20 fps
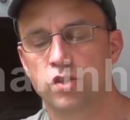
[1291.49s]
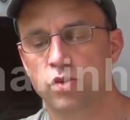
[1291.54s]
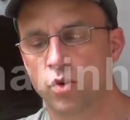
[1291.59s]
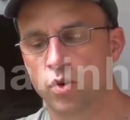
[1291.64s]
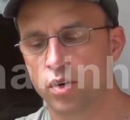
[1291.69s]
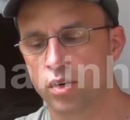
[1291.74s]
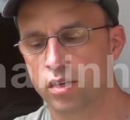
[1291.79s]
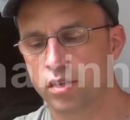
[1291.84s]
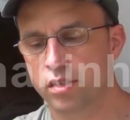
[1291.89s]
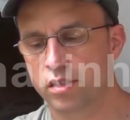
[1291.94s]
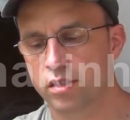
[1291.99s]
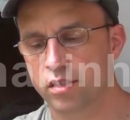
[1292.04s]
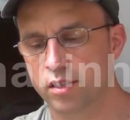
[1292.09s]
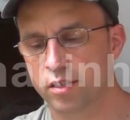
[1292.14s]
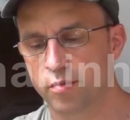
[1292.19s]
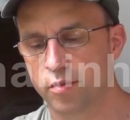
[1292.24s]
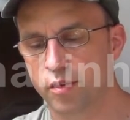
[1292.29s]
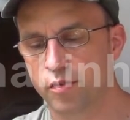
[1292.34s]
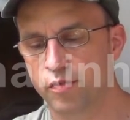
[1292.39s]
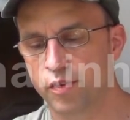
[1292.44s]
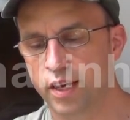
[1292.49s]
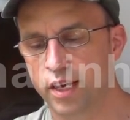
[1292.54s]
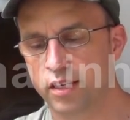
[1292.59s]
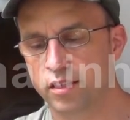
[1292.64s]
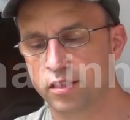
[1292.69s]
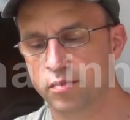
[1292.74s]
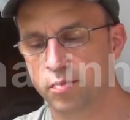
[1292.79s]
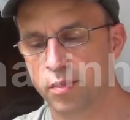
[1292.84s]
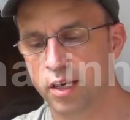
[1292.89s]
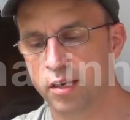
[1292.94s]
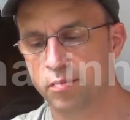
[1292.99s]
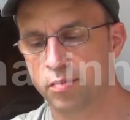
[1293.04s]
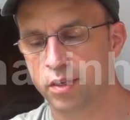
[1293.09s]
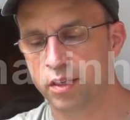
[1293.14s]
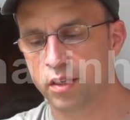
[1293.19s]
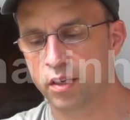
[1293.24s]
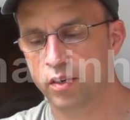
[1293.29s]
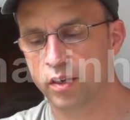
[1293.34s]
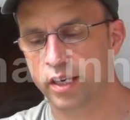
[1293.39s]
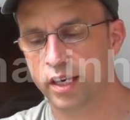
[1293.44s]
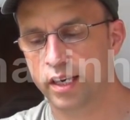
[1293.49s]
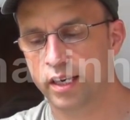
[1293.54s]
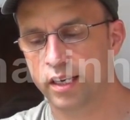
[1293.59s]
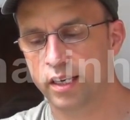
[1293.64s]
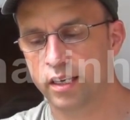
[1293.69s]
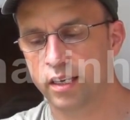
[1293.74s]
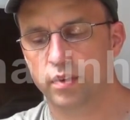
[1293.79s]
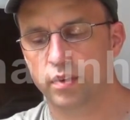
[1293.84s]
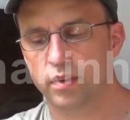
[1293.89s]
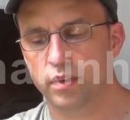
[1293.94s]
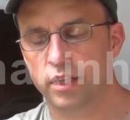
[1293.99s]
doors and some of the fans might be located,